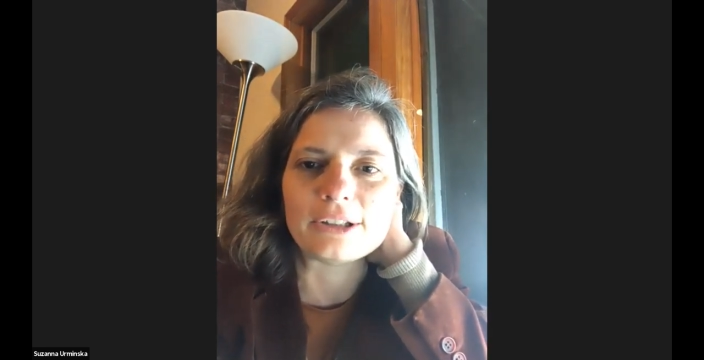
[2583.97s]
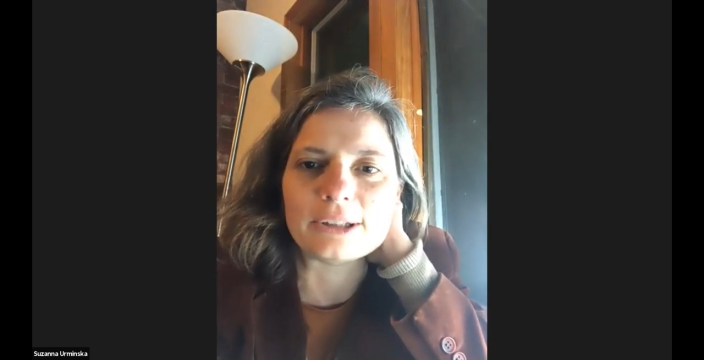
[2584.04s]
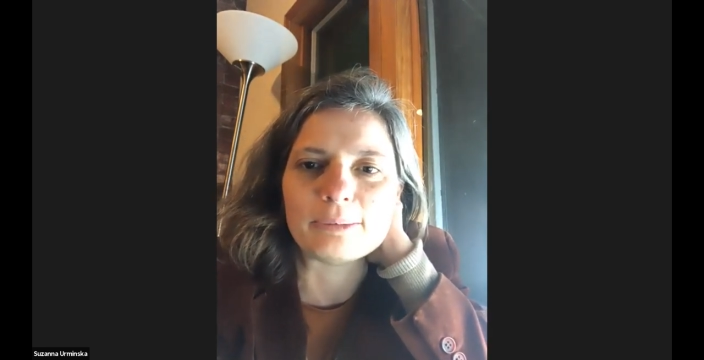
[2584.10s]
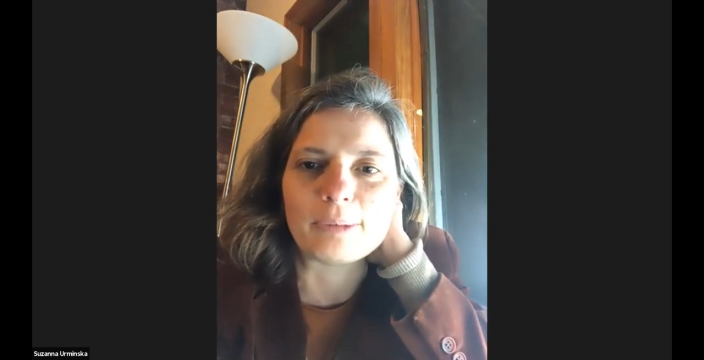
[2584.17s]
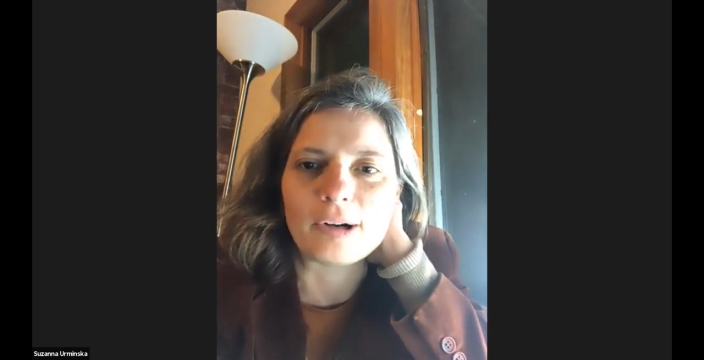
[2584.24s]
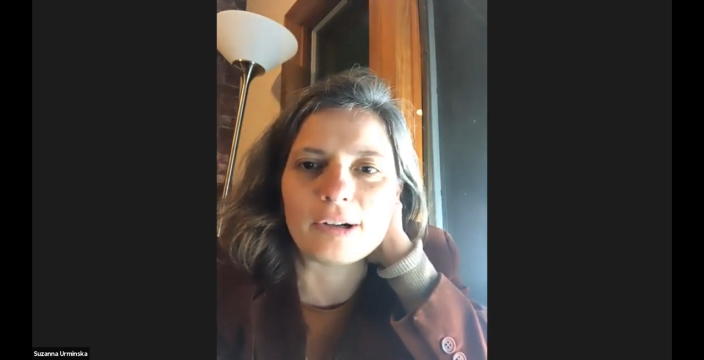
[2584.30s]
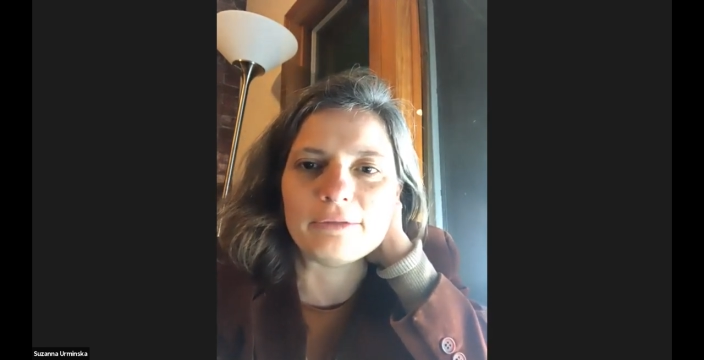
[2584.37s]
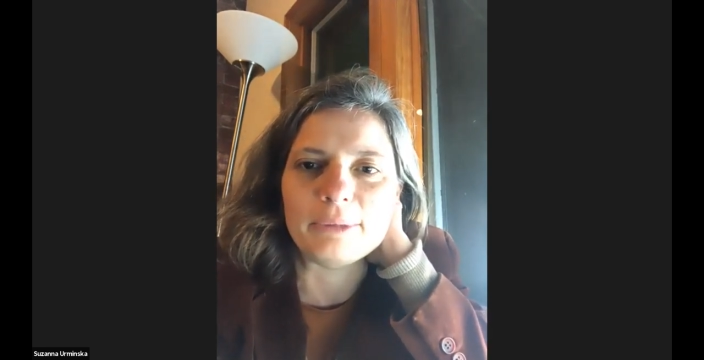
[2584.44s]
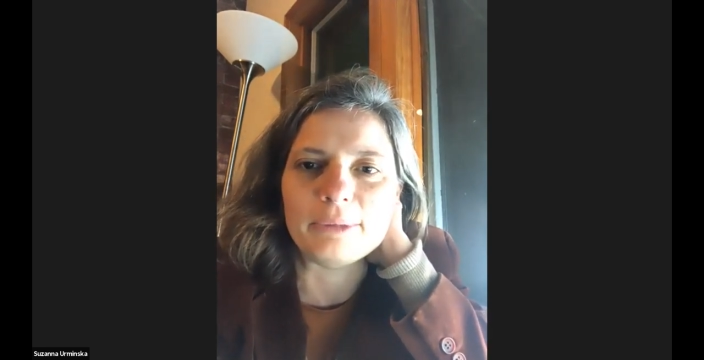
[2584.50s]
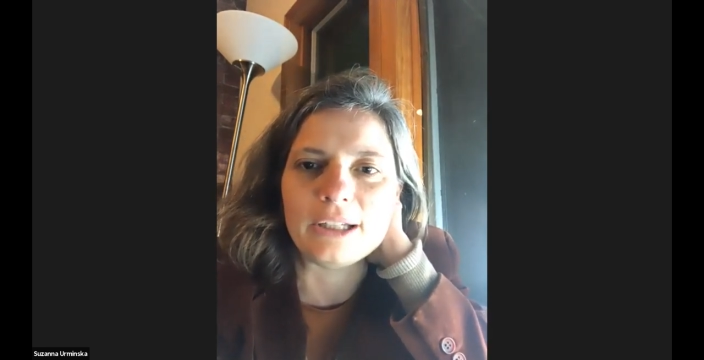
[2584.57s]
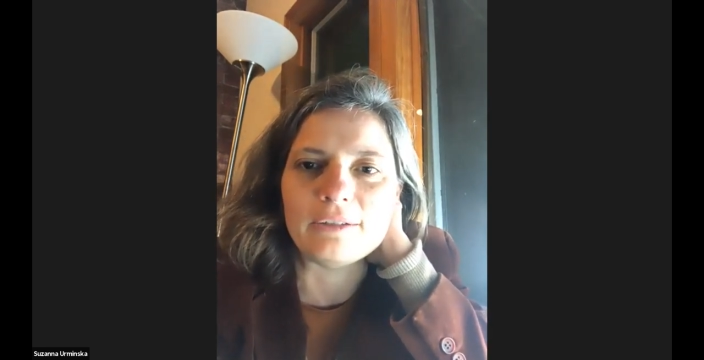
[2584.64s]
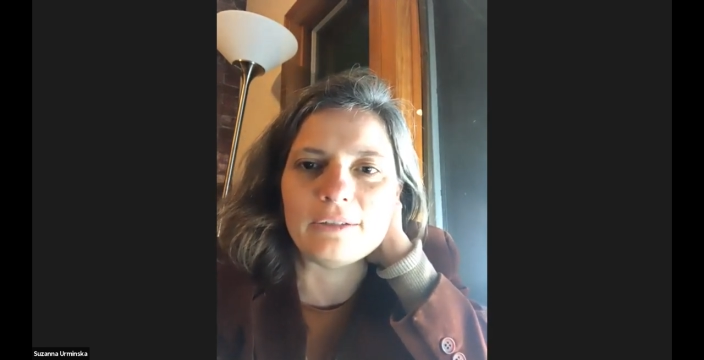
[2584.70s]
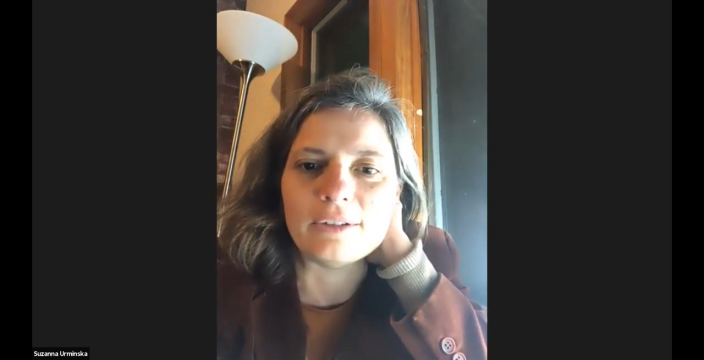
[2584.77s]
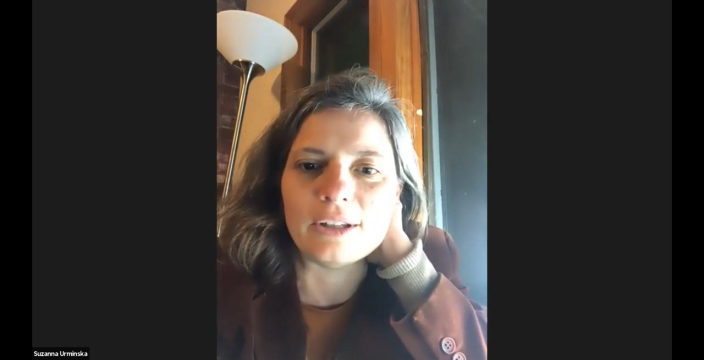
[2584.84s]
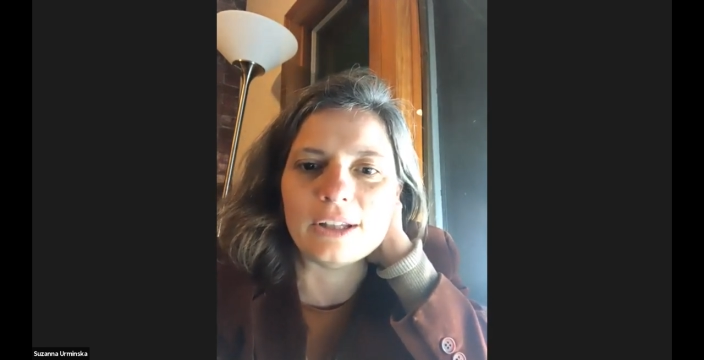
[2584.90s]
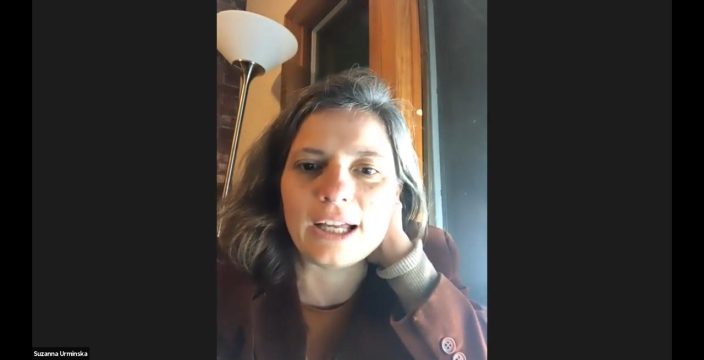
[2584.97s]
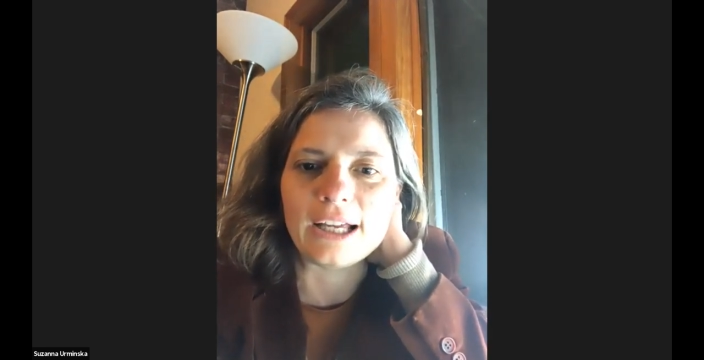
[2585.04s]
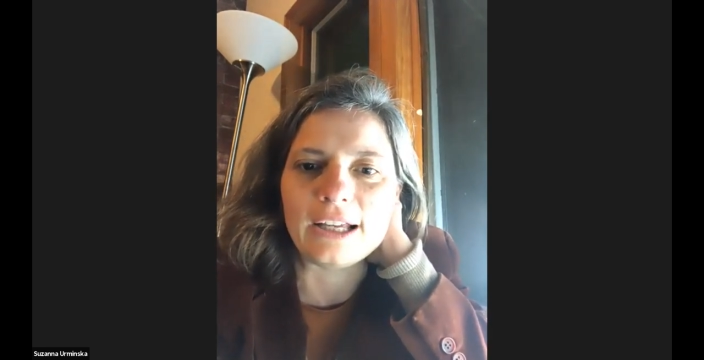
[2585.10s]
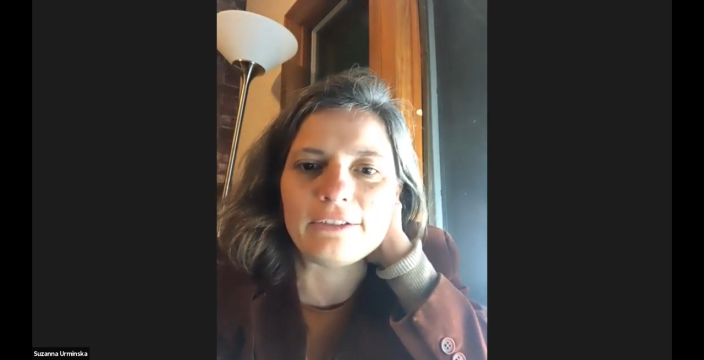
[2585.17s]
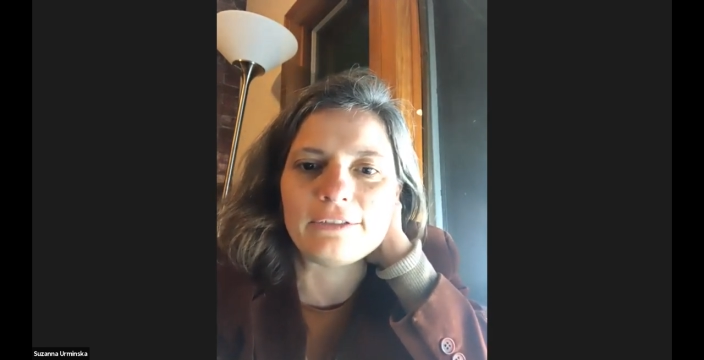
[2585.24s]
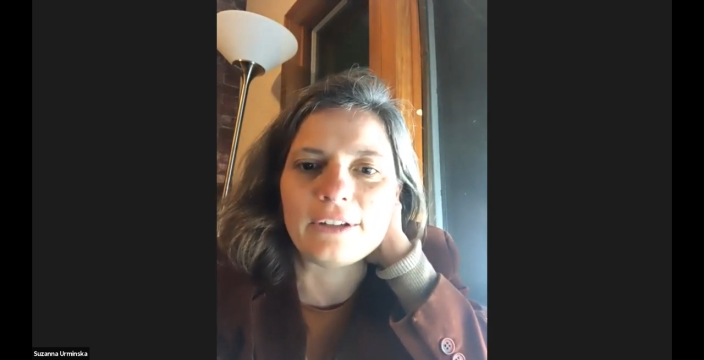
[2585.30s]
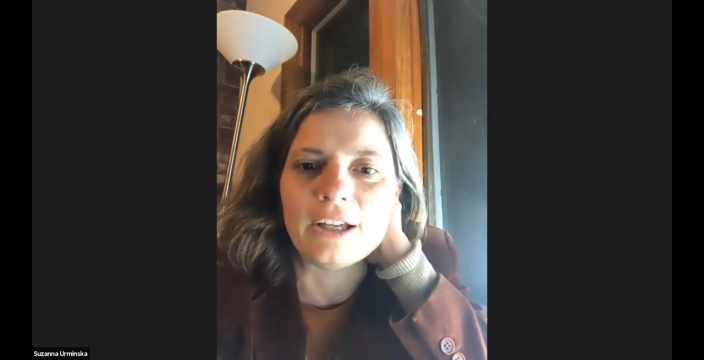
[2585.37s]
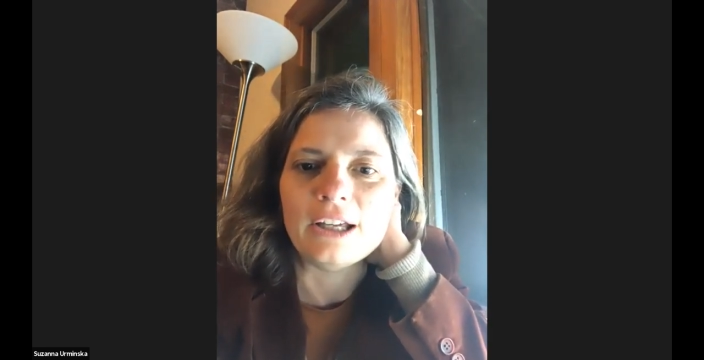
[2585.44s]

as part of Medieval Life.